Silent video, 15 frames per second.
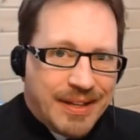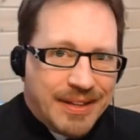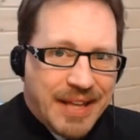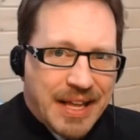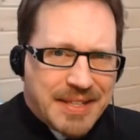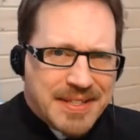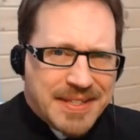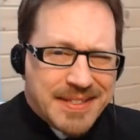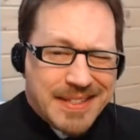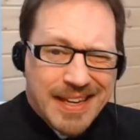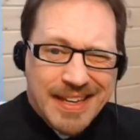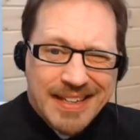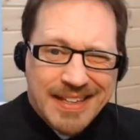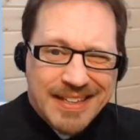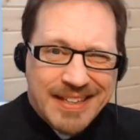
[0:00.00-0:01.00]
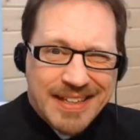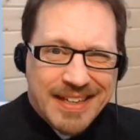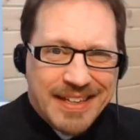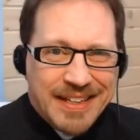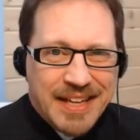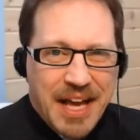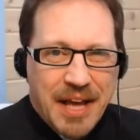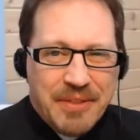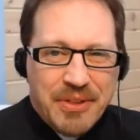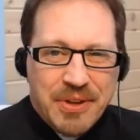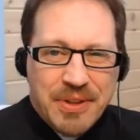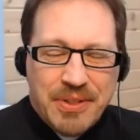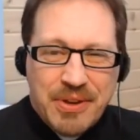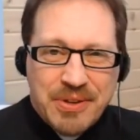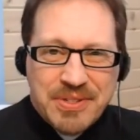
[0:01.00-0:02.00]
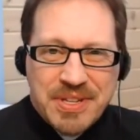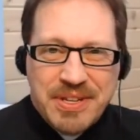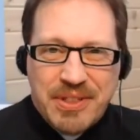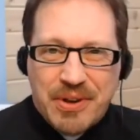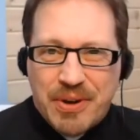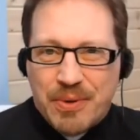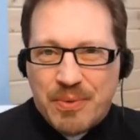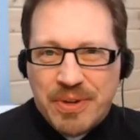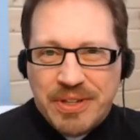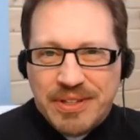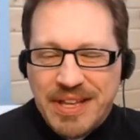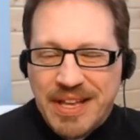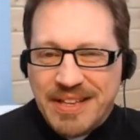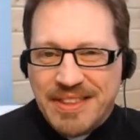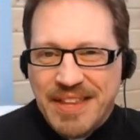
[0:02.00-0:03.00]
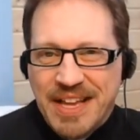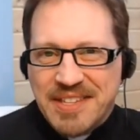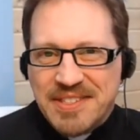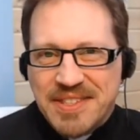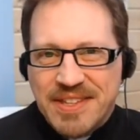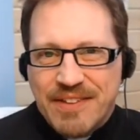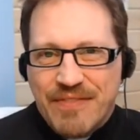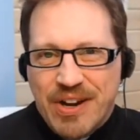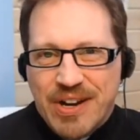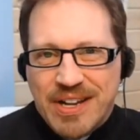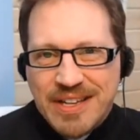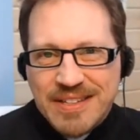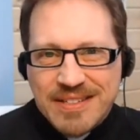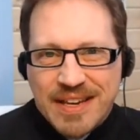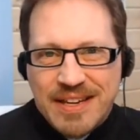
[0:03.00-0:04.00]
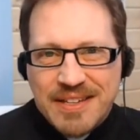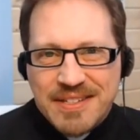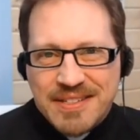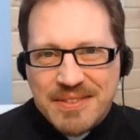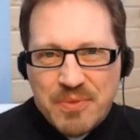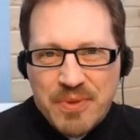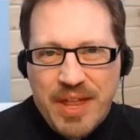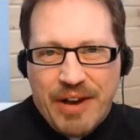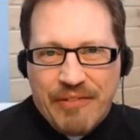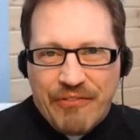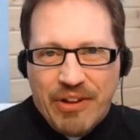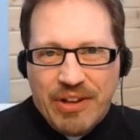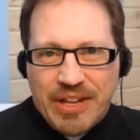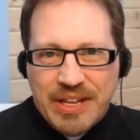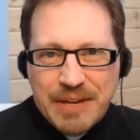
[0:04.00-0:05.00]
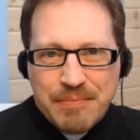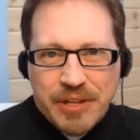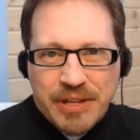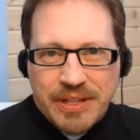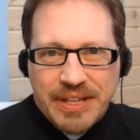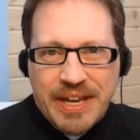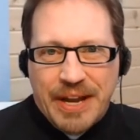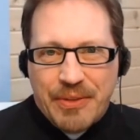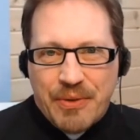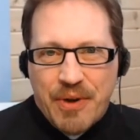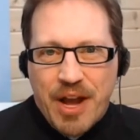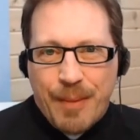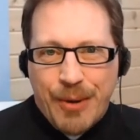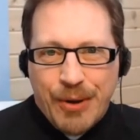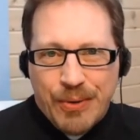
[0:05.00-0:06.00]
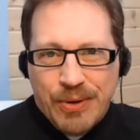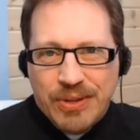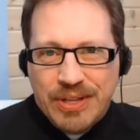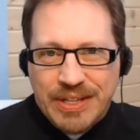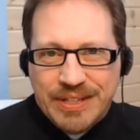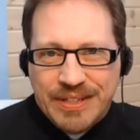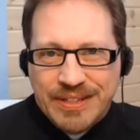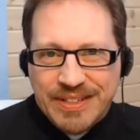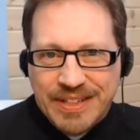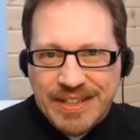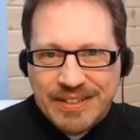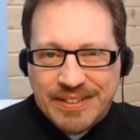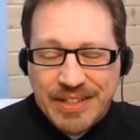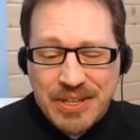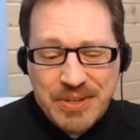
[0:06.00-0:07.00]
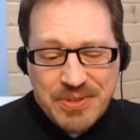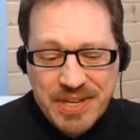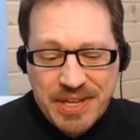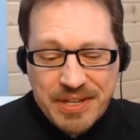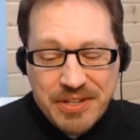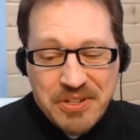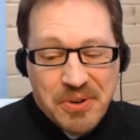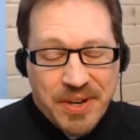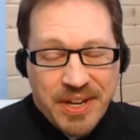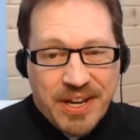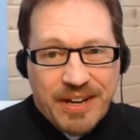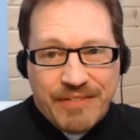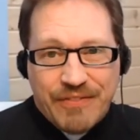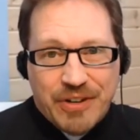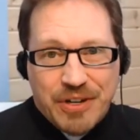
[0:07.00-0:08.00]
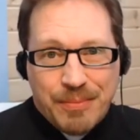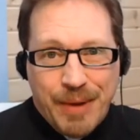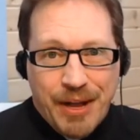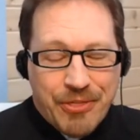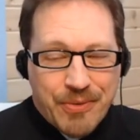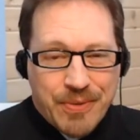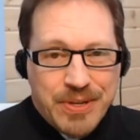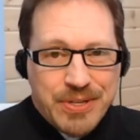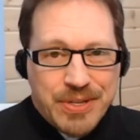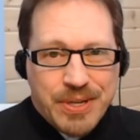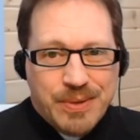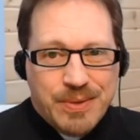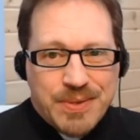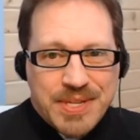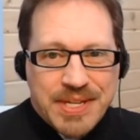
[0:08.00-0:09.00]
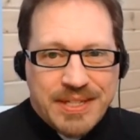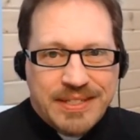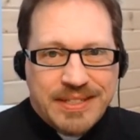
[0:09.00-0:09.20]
That's, there's either, that's the very concise without falling completely down the rabbit hole. And like you said, going on for about 3 shows.